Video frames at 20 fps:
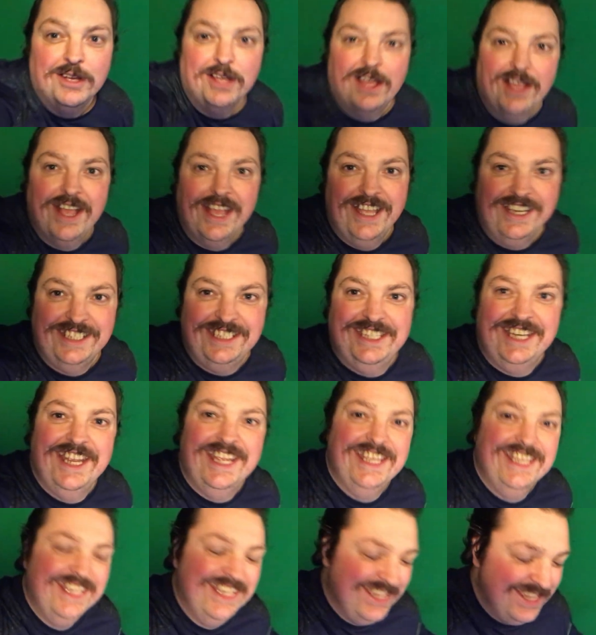Uh,
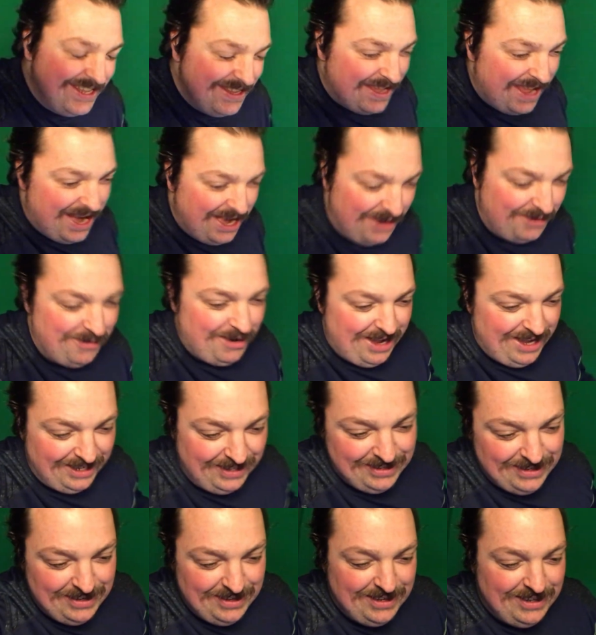shit. Anyway,
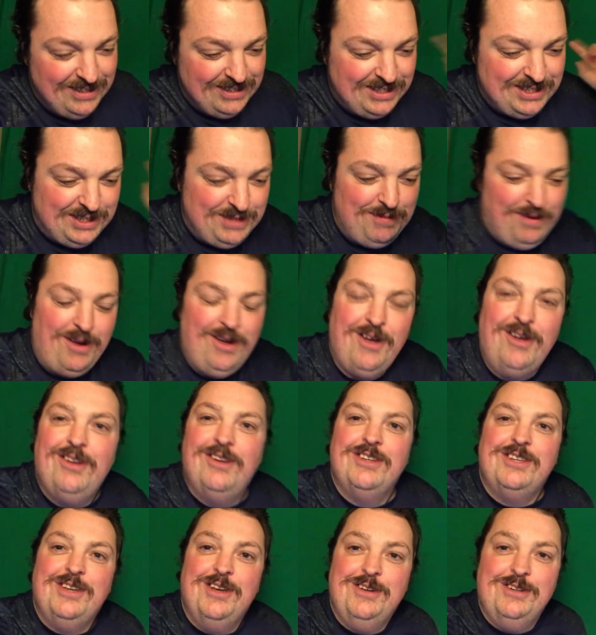
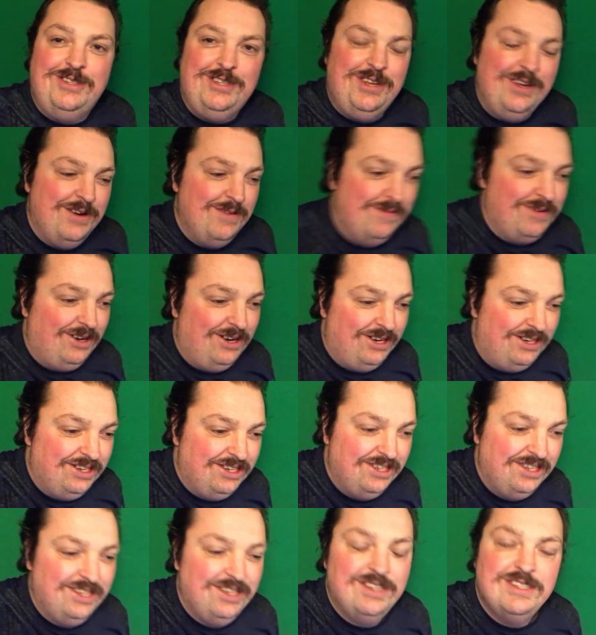small YouTuber
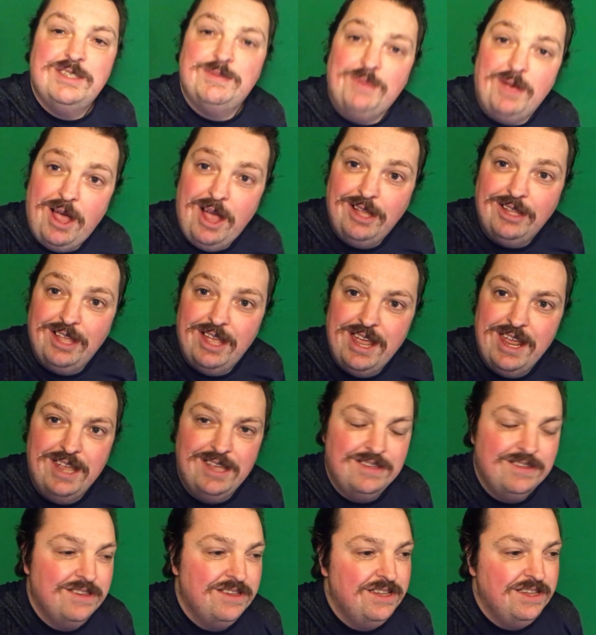
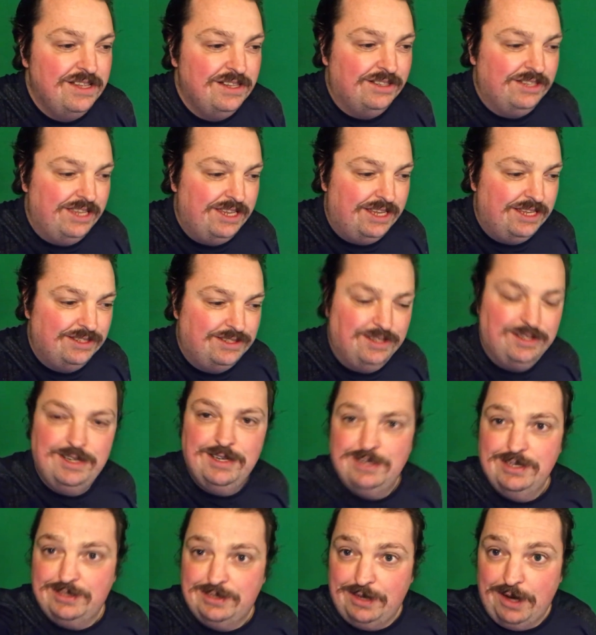spotlight. Link is in
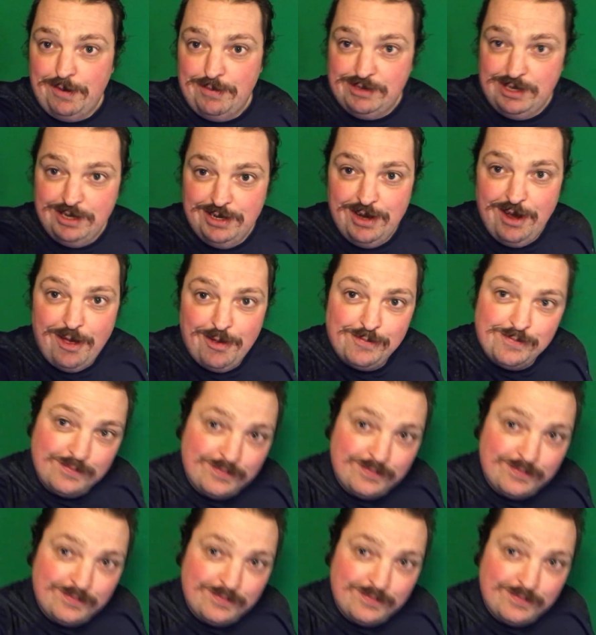the description, y'all.